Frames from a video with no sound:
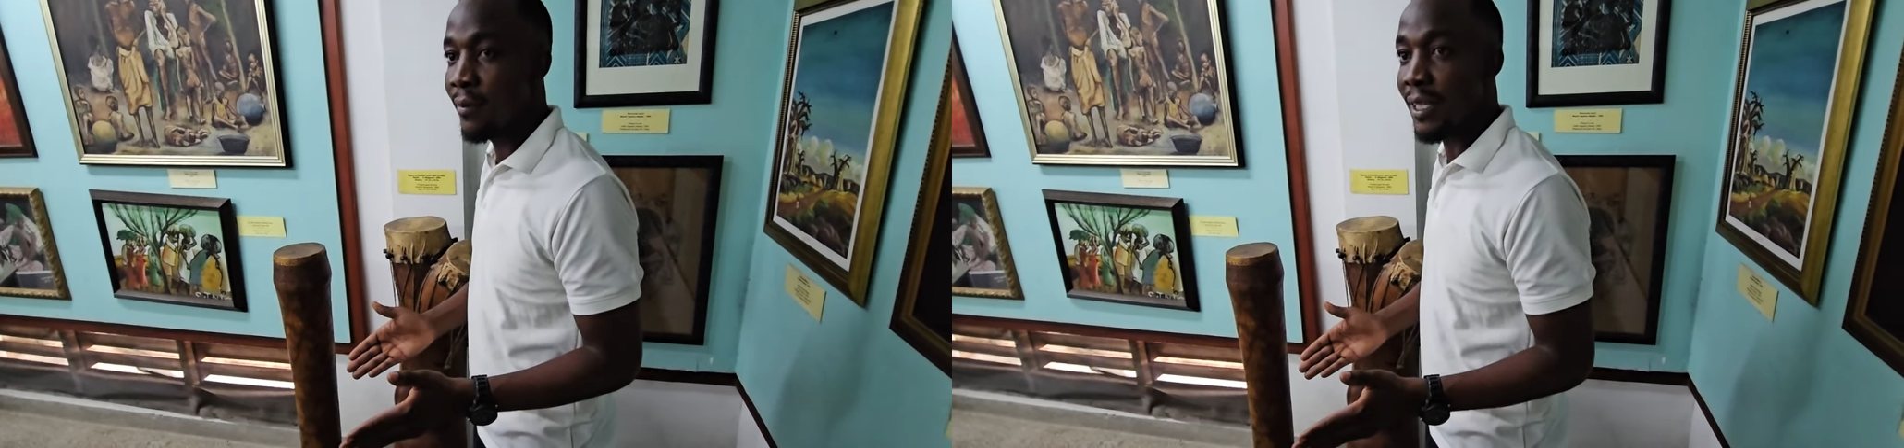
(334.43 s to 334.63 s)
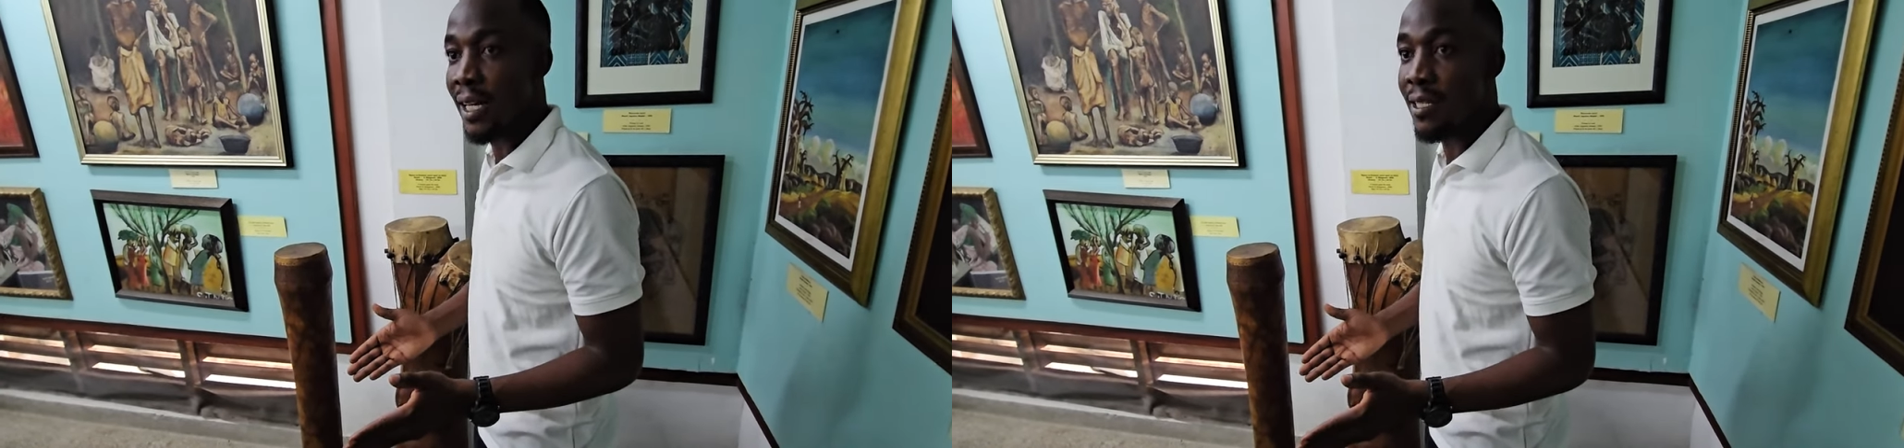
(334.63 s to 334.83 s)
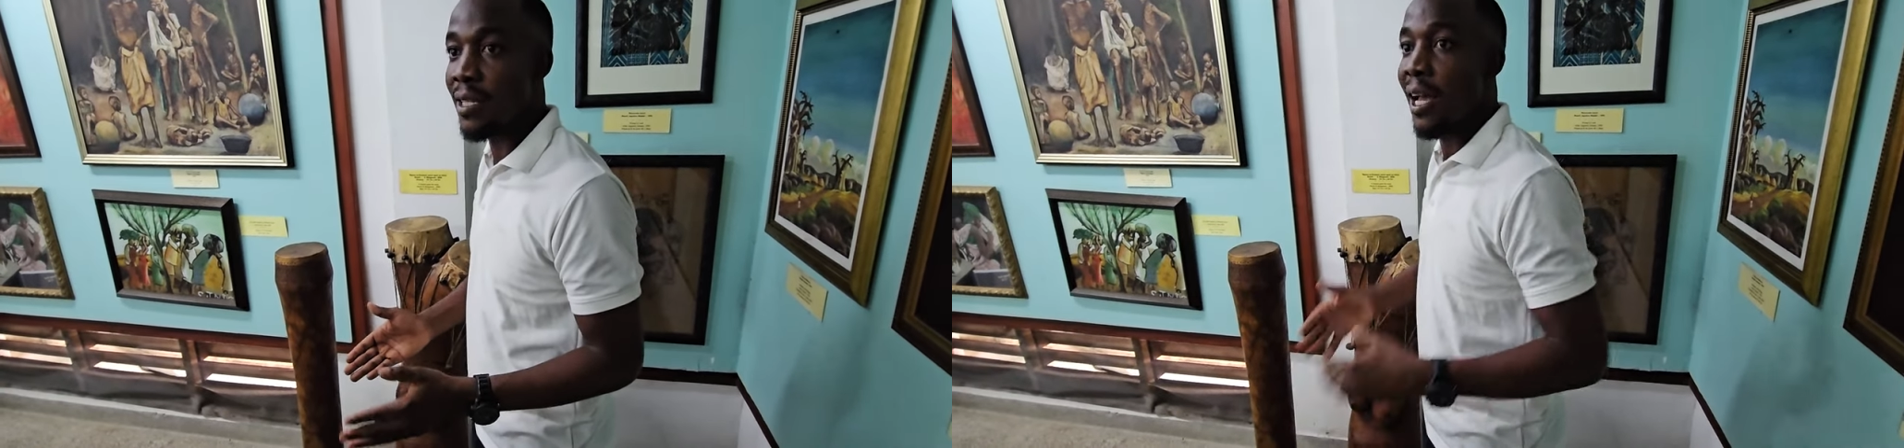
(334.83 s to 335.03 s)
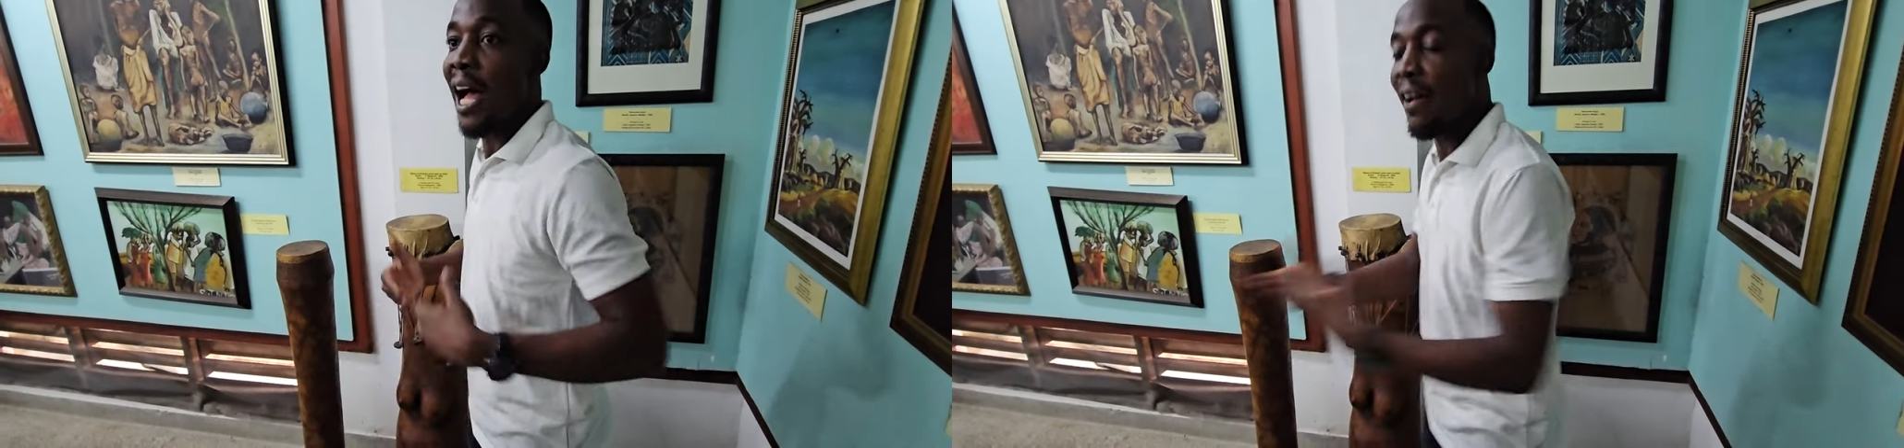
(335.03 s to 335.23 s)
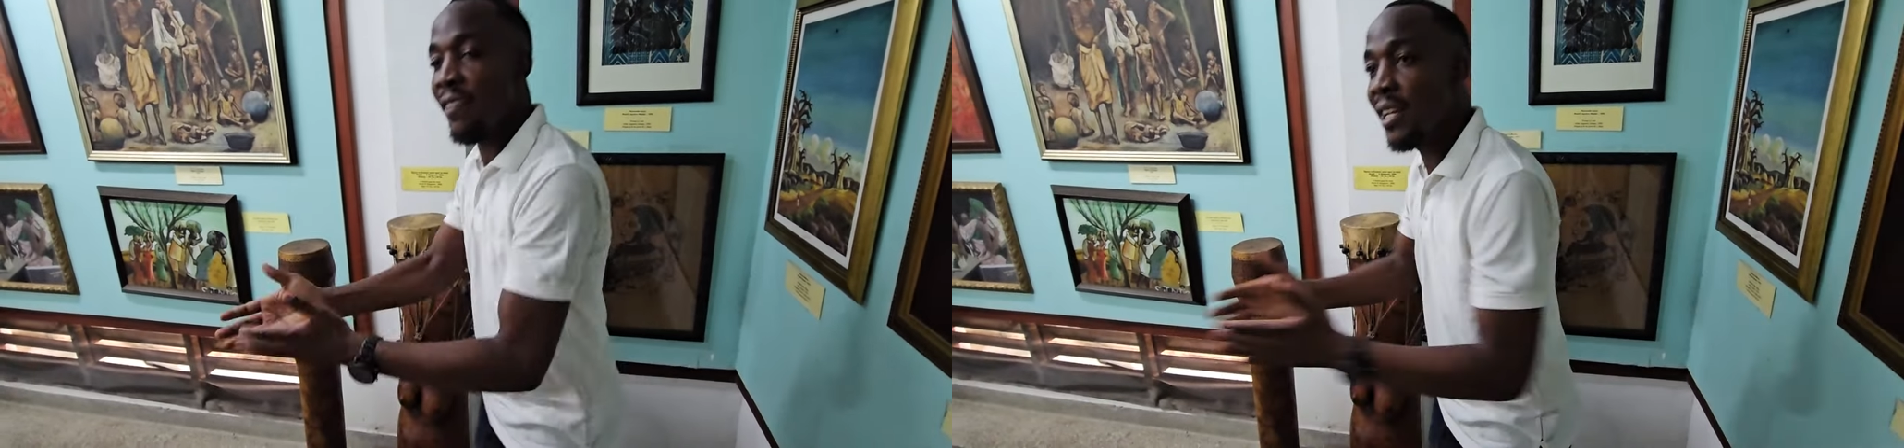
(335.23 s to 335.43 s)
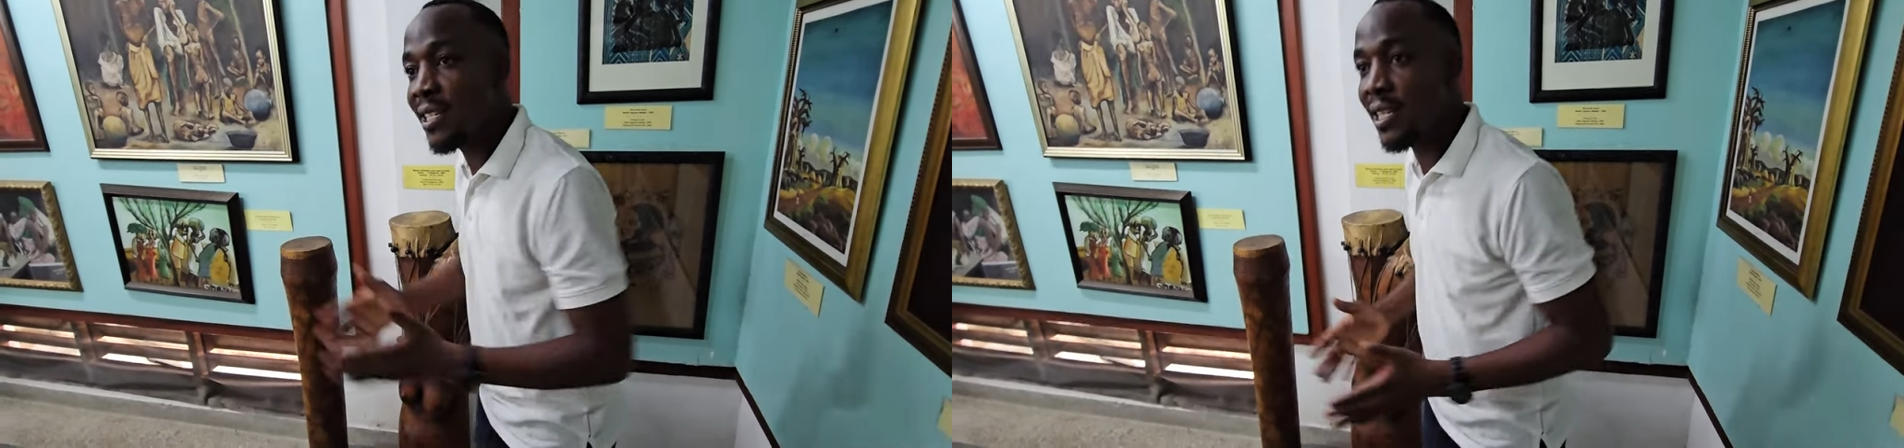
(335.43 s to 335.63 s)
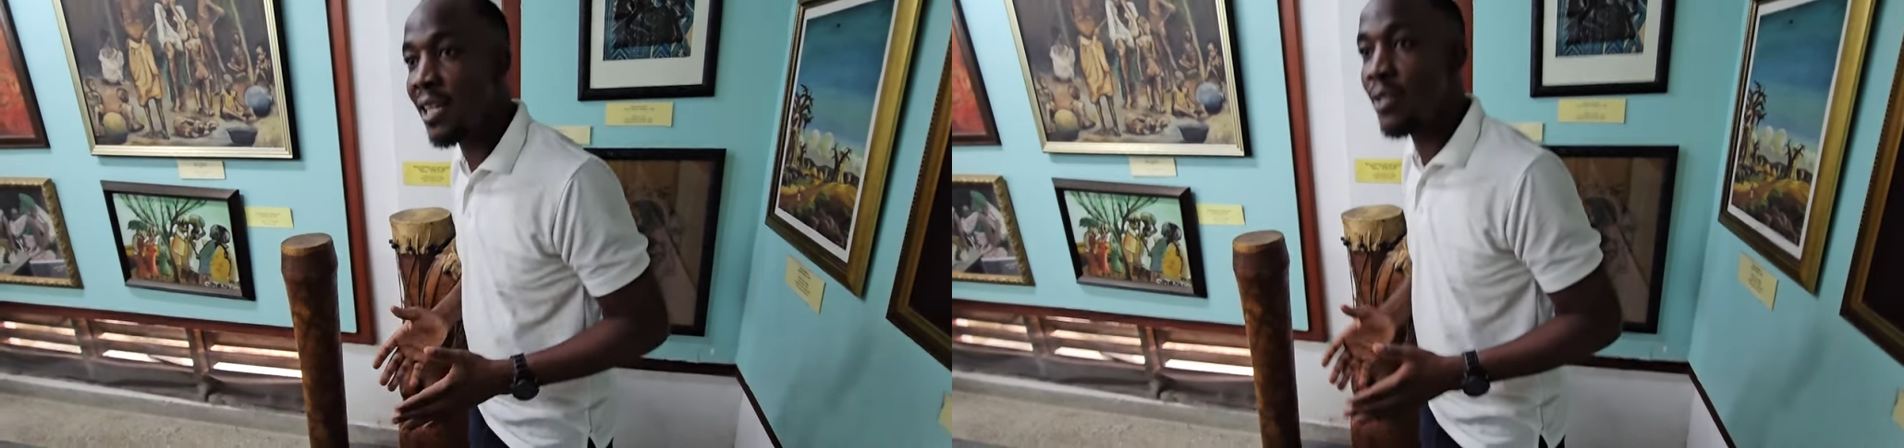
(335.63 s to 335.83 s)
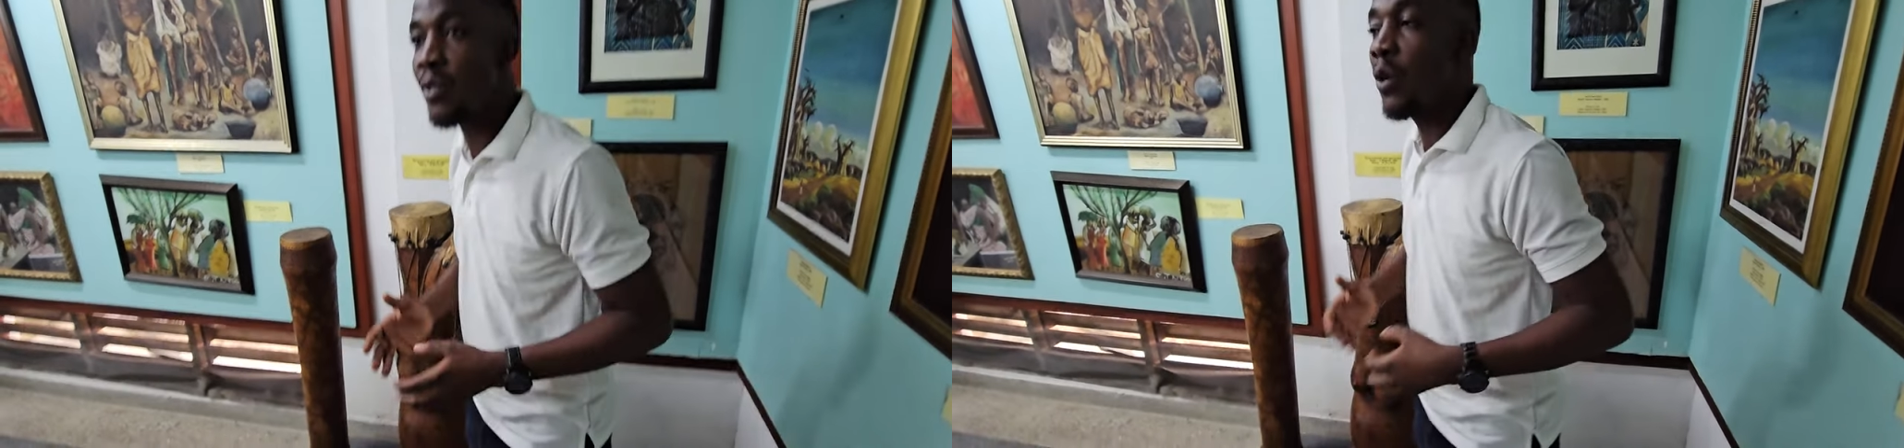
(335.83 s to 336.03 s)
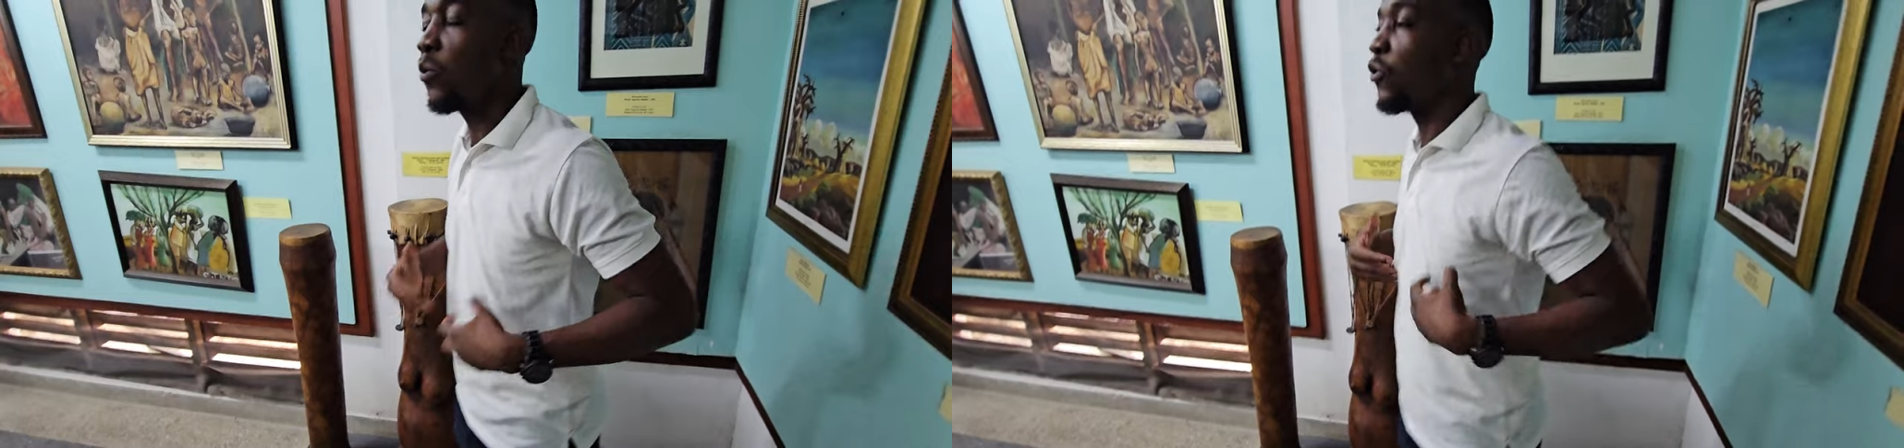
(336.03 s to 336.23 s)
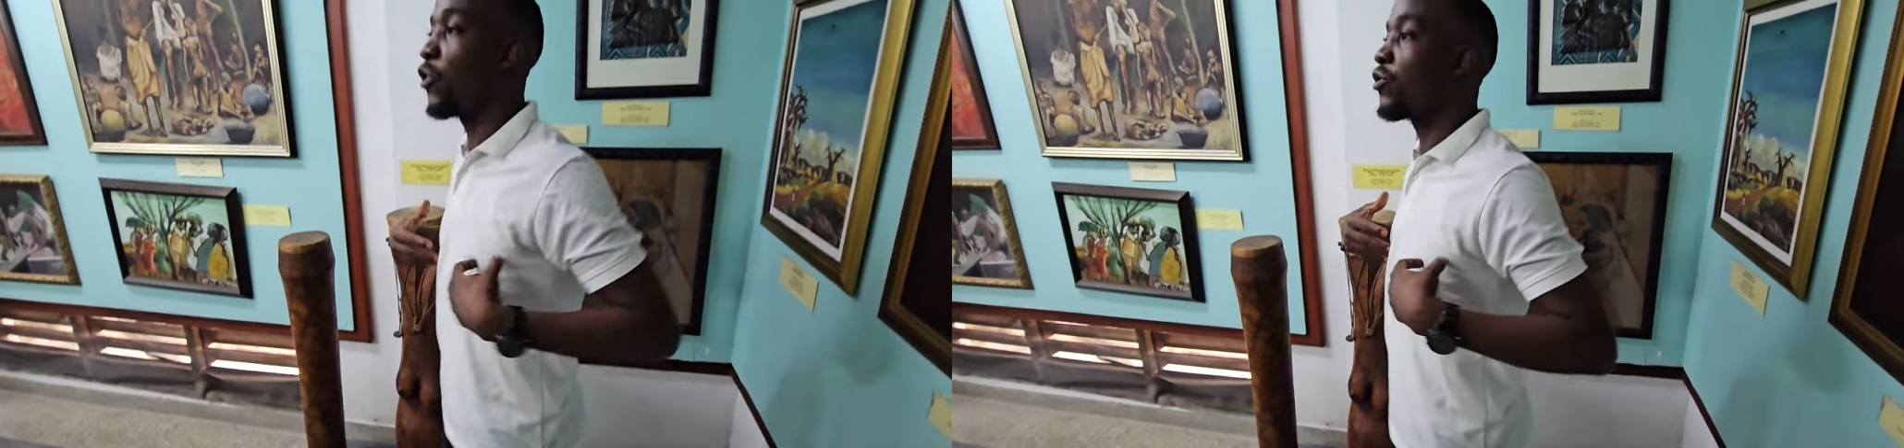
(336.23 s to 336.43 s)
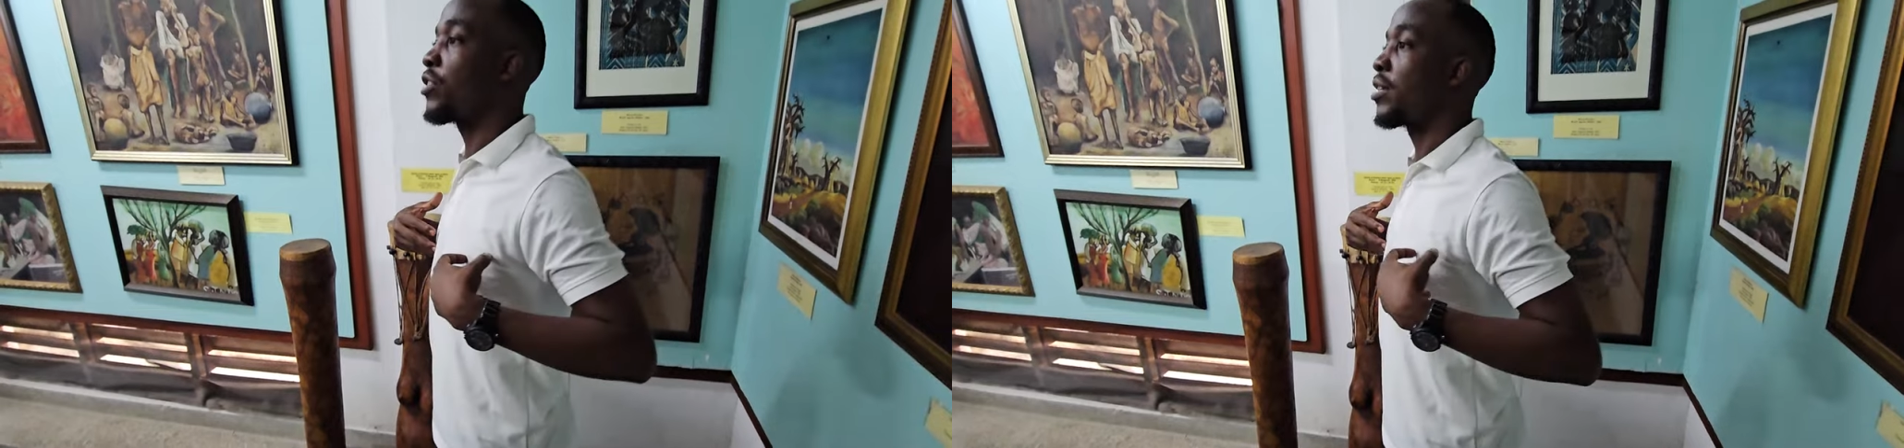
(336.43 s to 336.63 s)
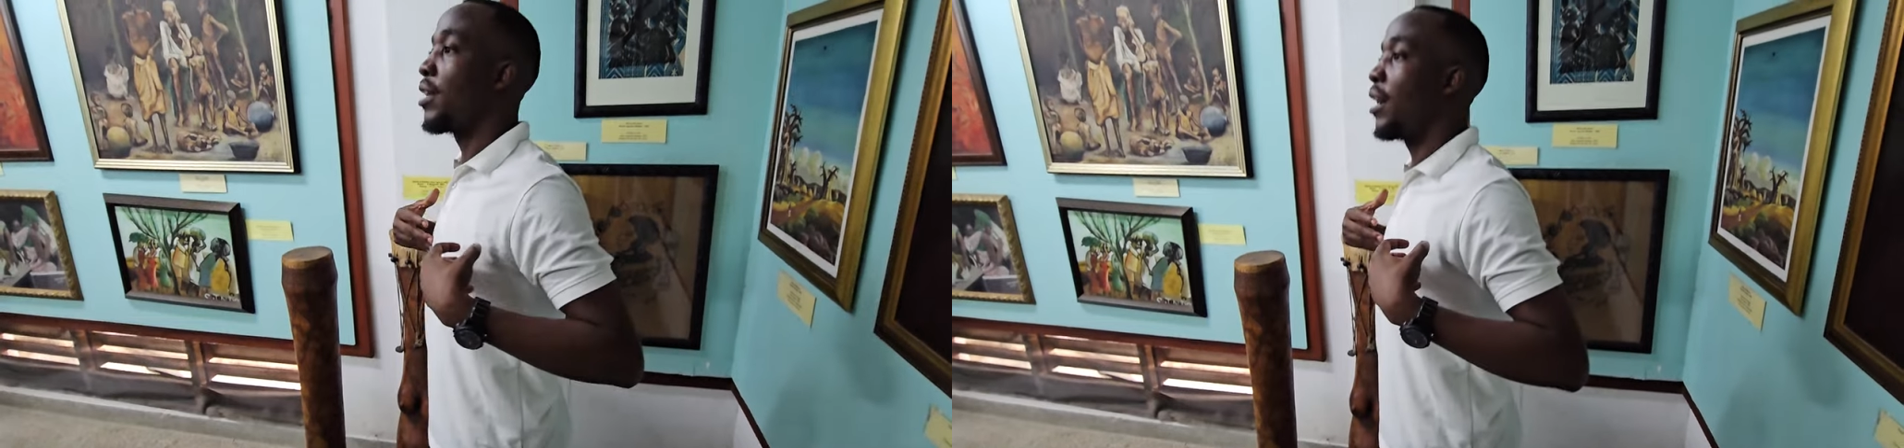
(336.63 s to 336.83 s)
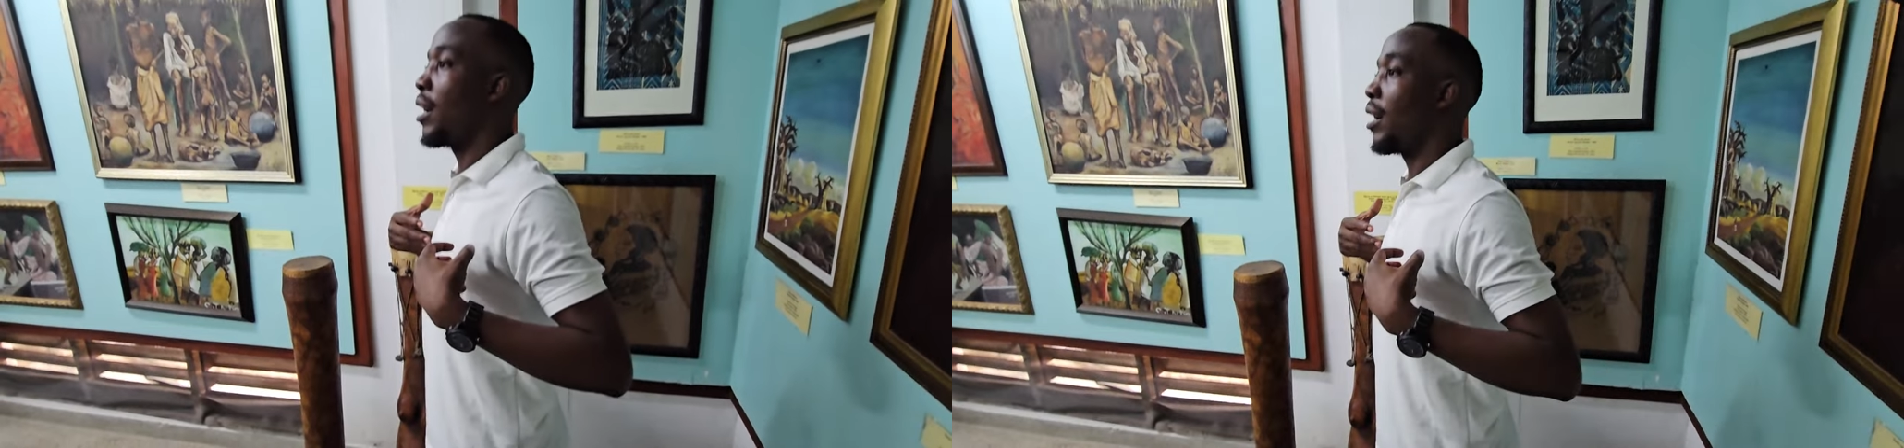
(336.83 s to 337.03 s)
That's having a sex without uh,